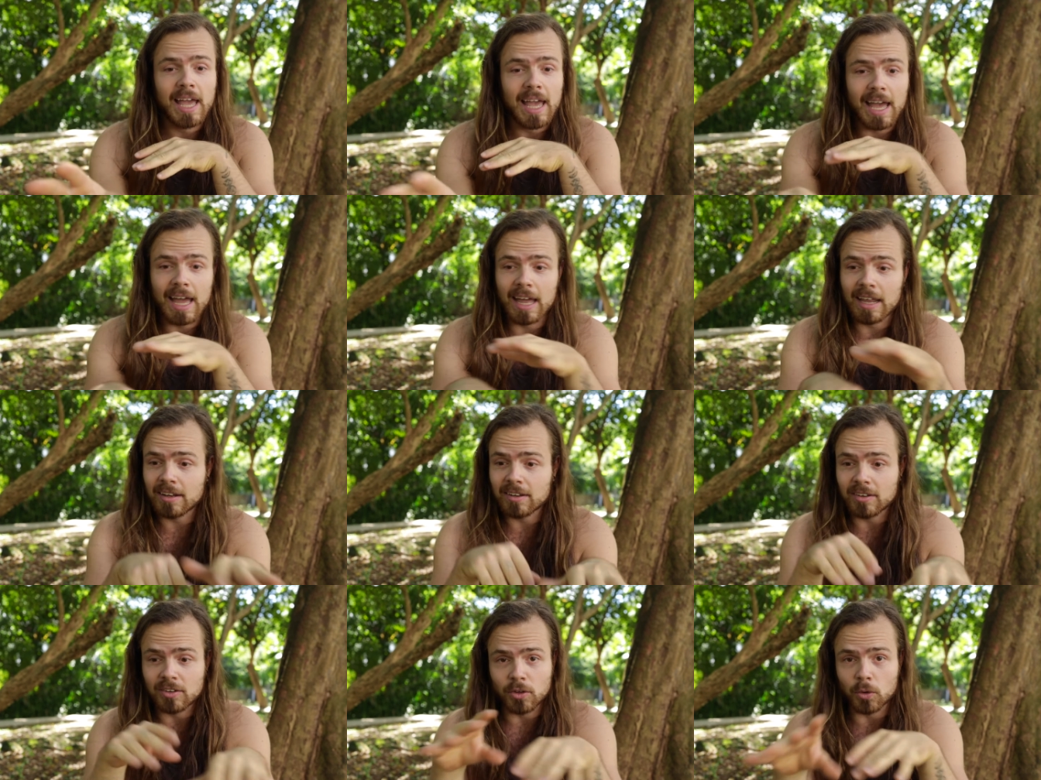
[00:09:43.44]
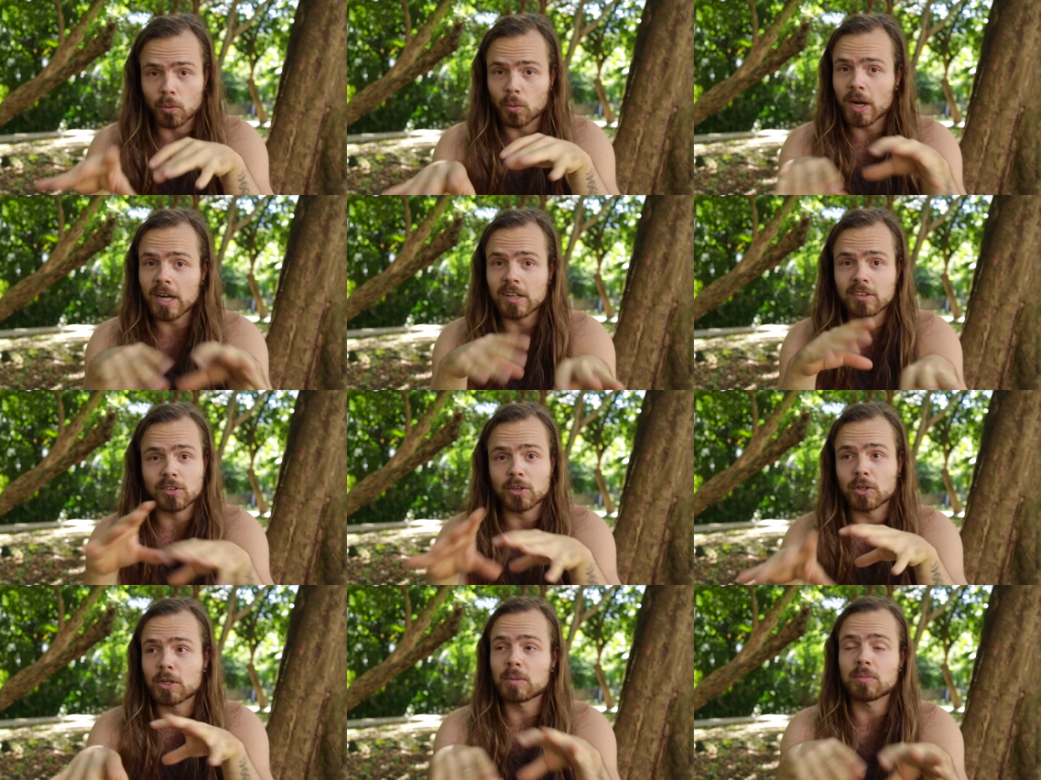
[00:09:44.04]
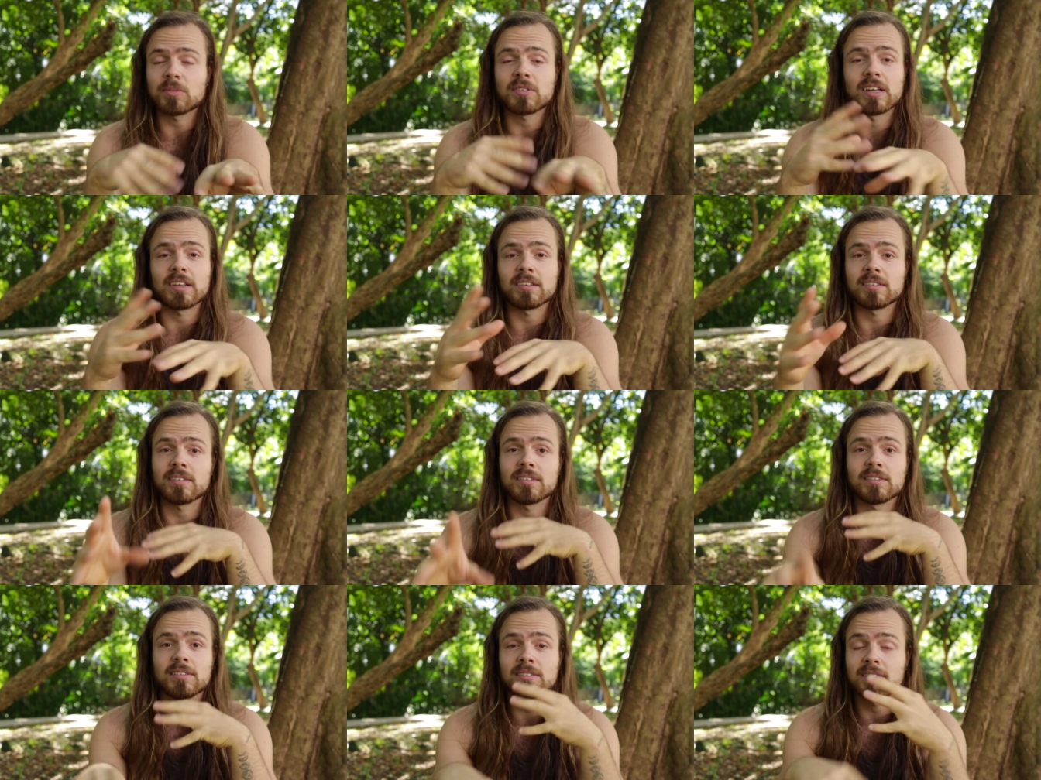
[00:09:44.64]
and the right
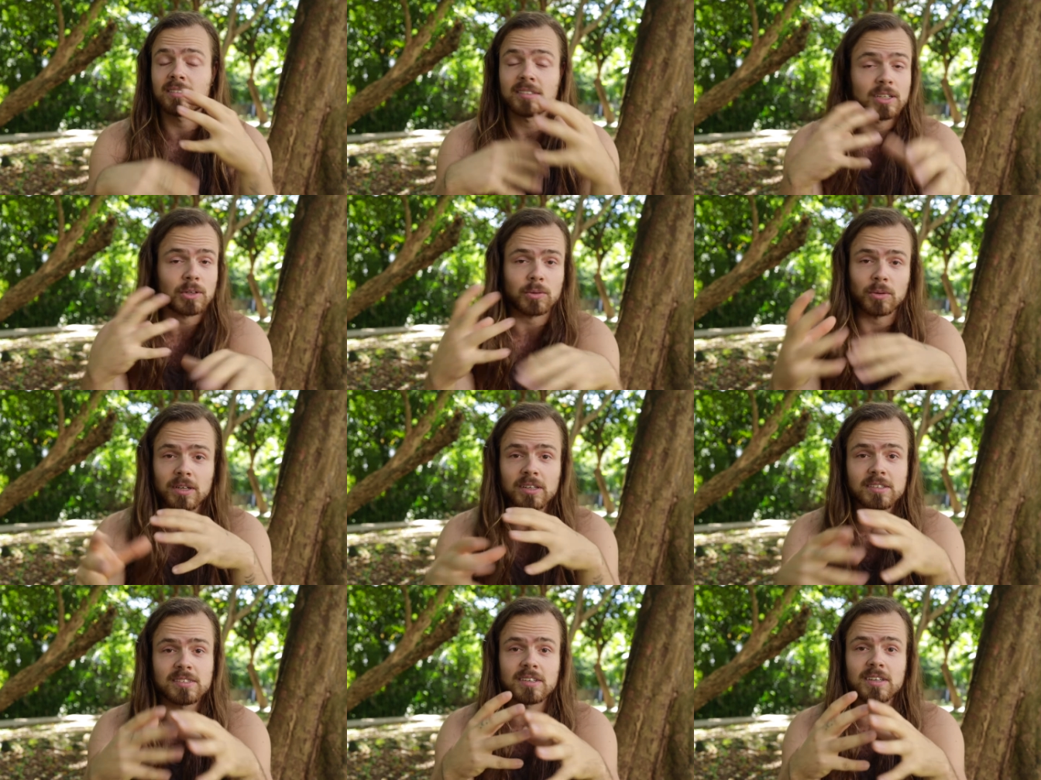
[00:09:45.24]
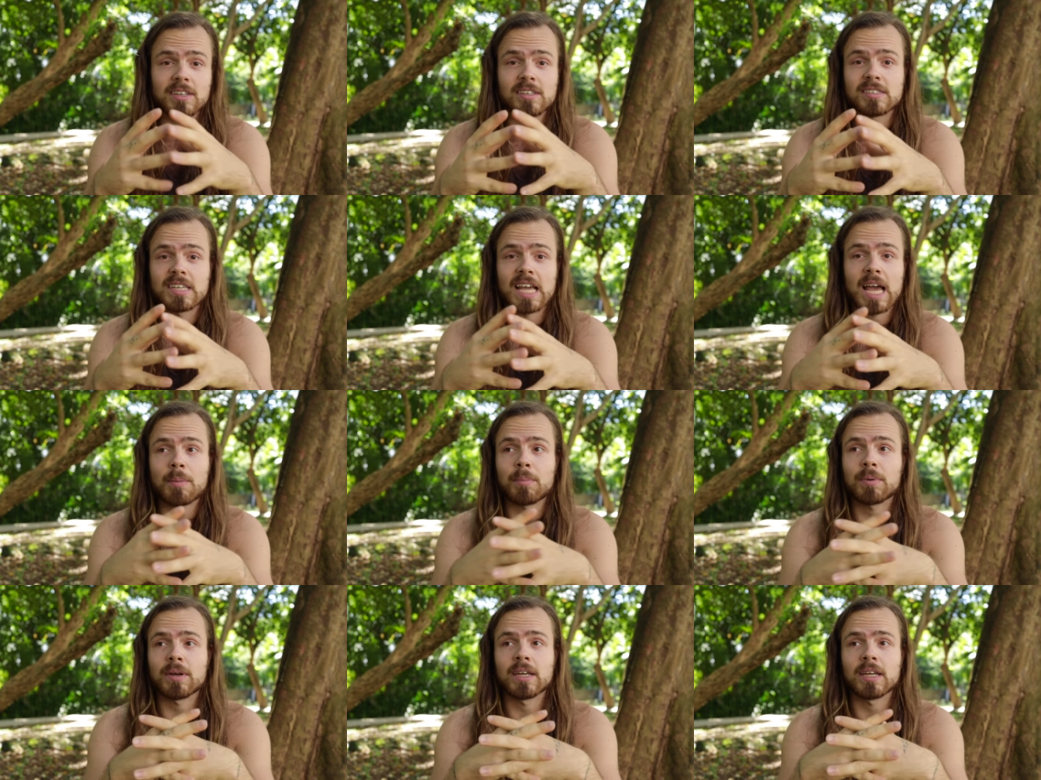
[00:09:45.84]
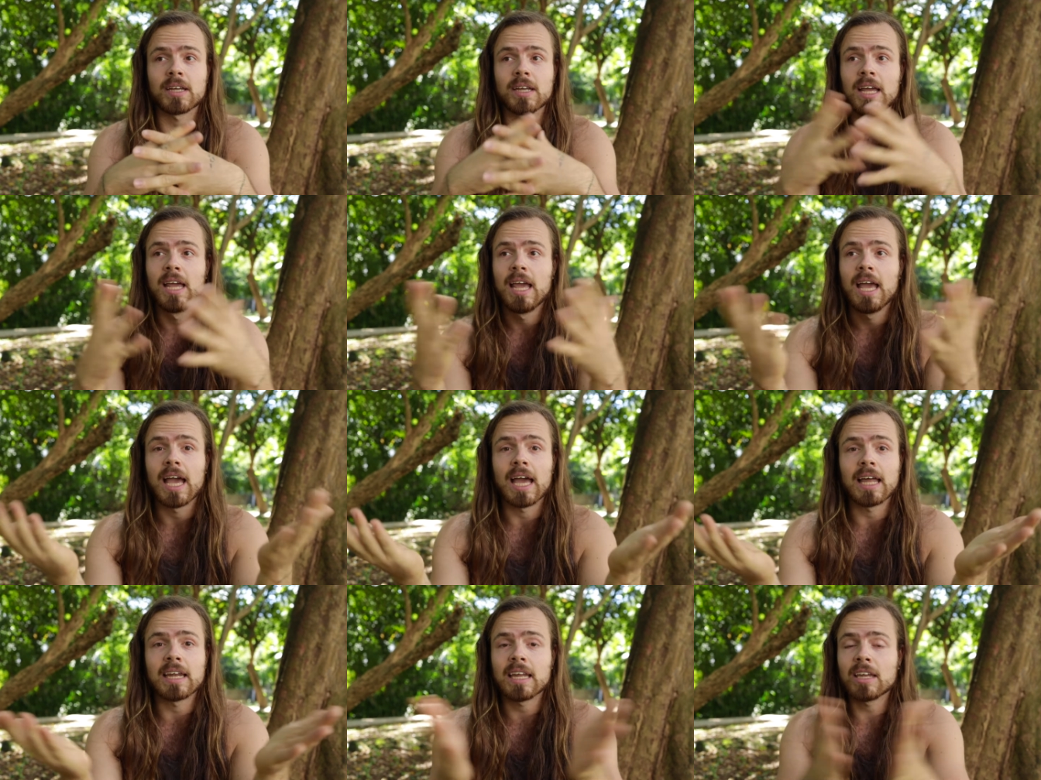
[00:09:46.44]
circumstances, synchronicity is happening,
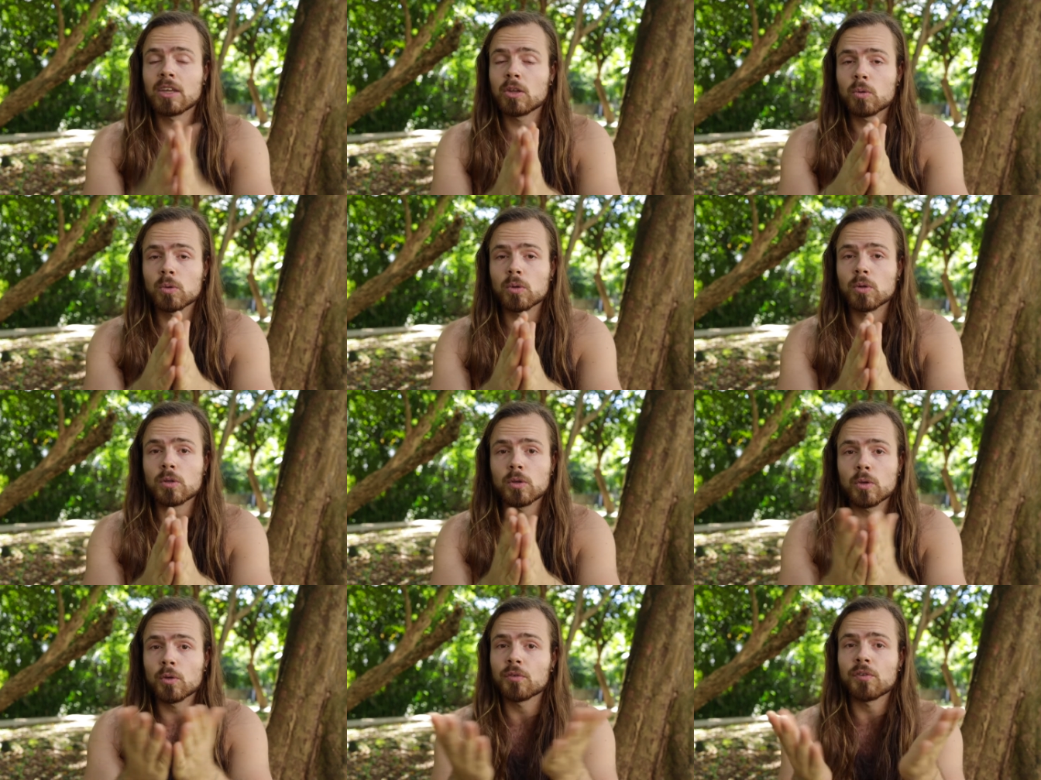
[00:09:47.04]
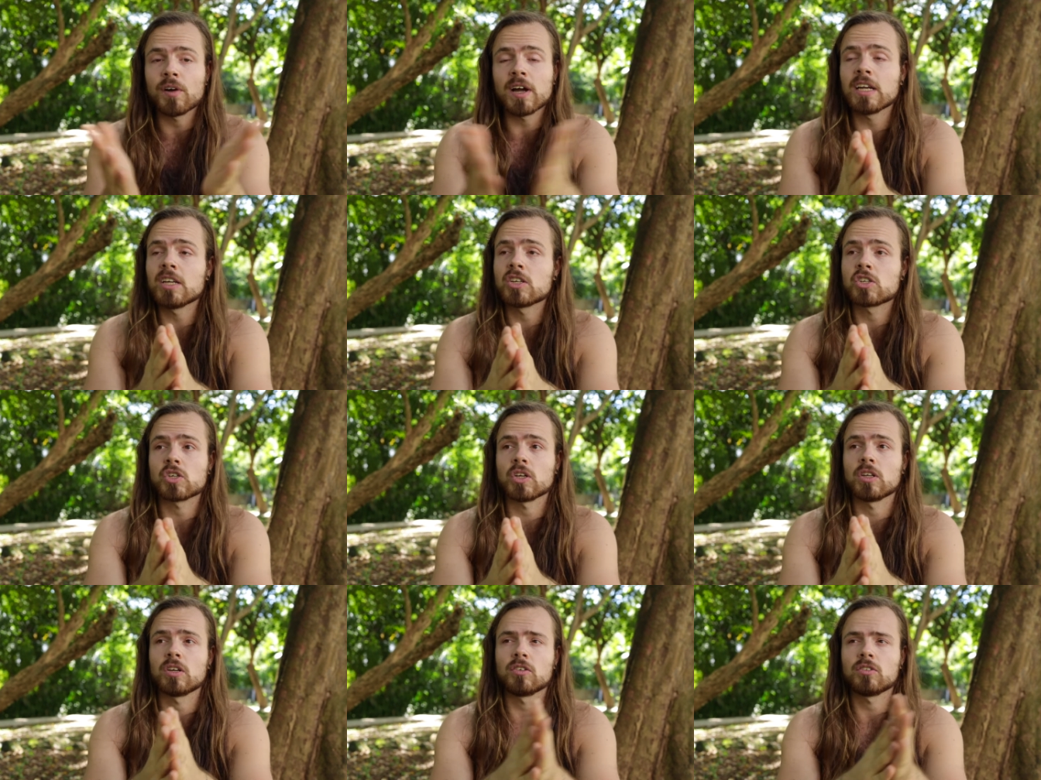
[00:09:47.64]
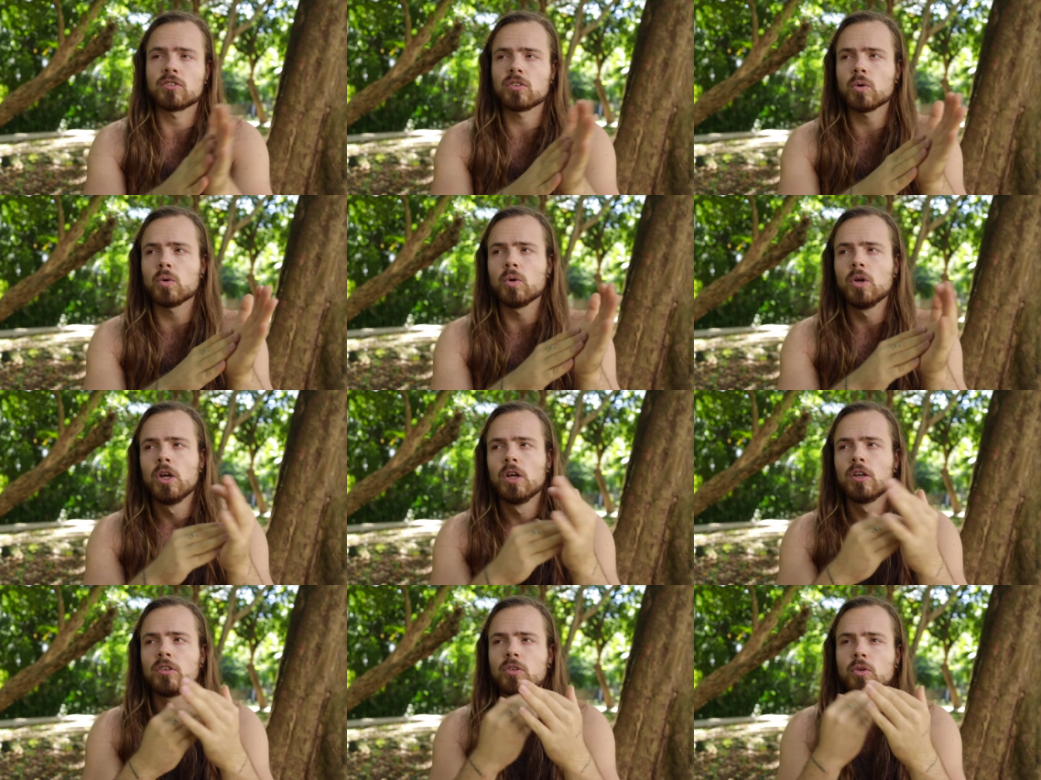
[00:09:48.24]
and then you'll you'll find each other. So
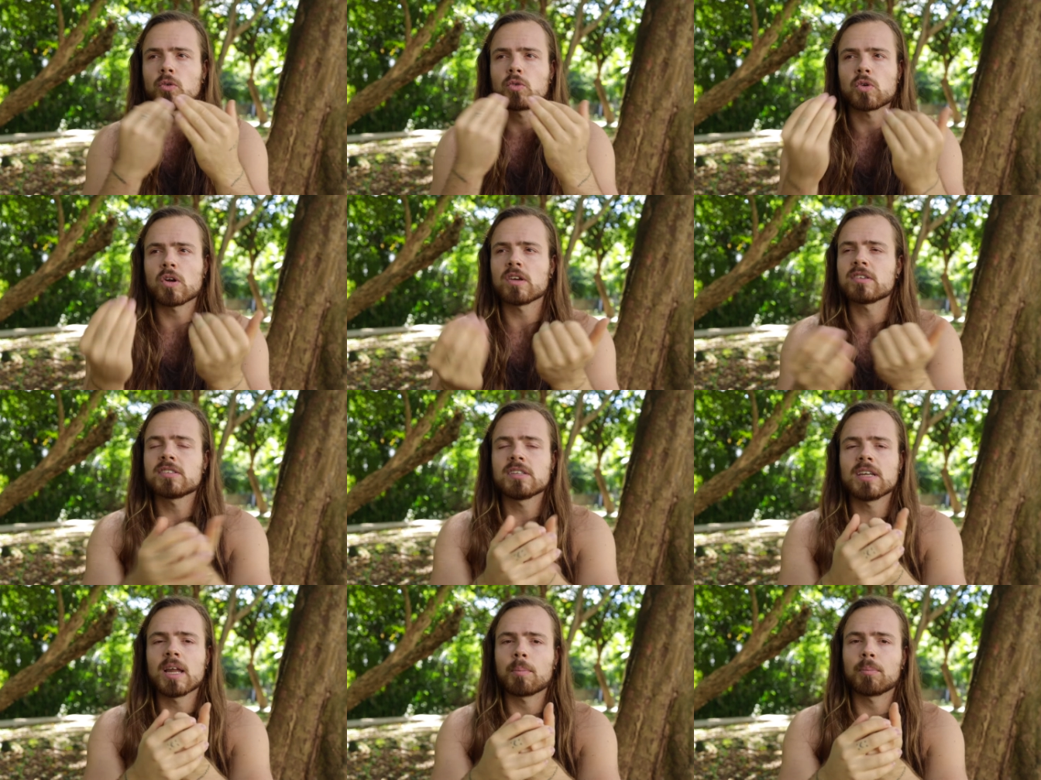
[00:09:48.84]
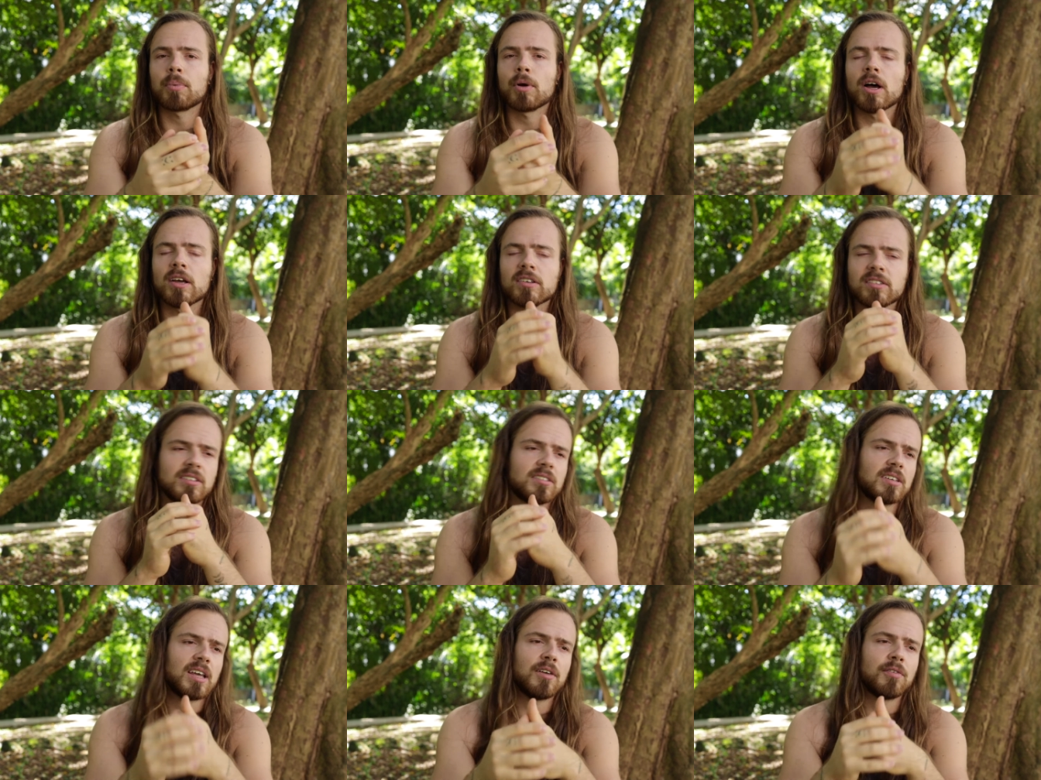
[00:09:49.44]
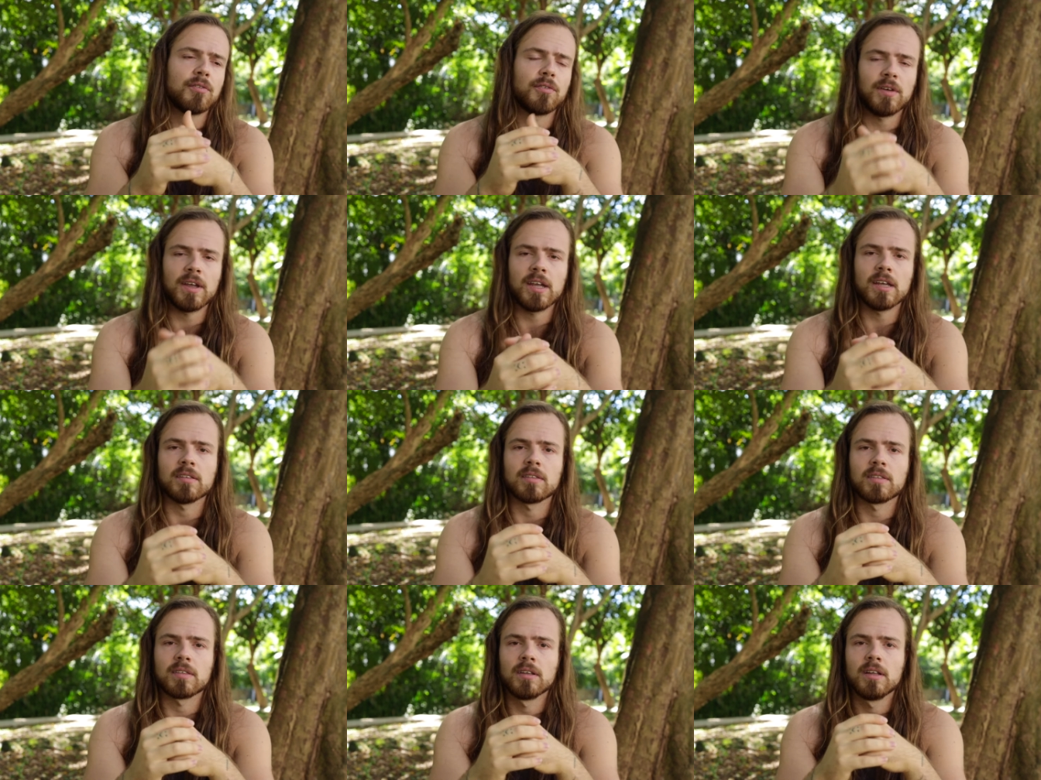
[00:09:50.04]
so trust in that process. Have
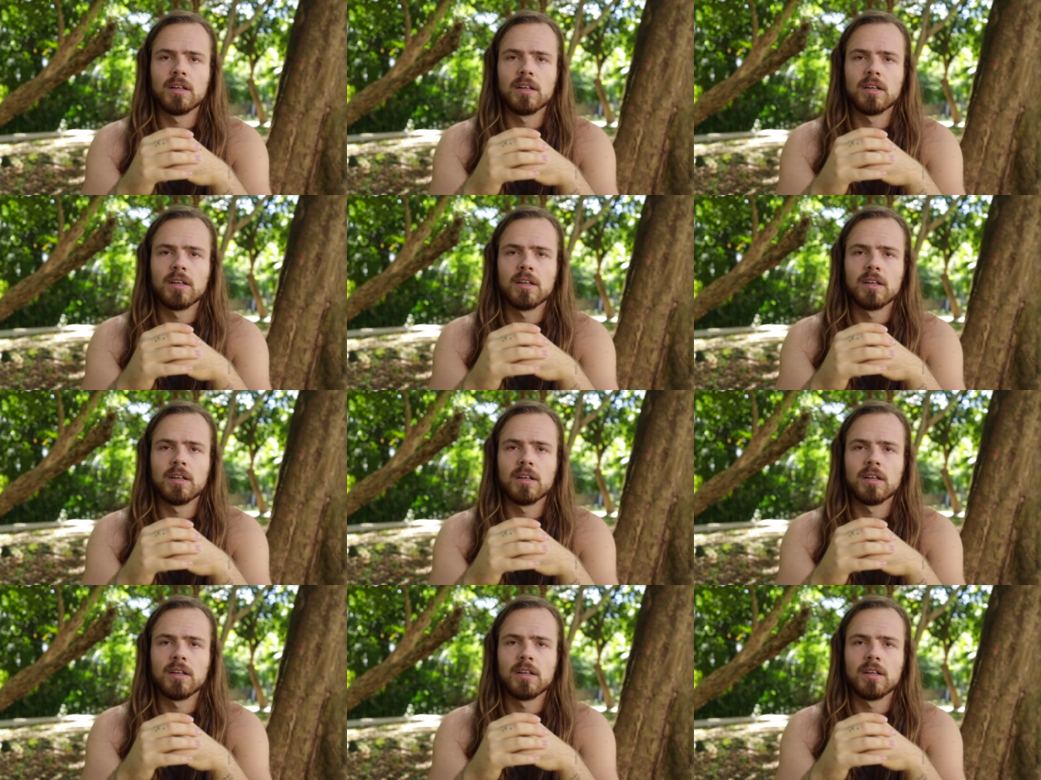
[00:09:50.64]
faith.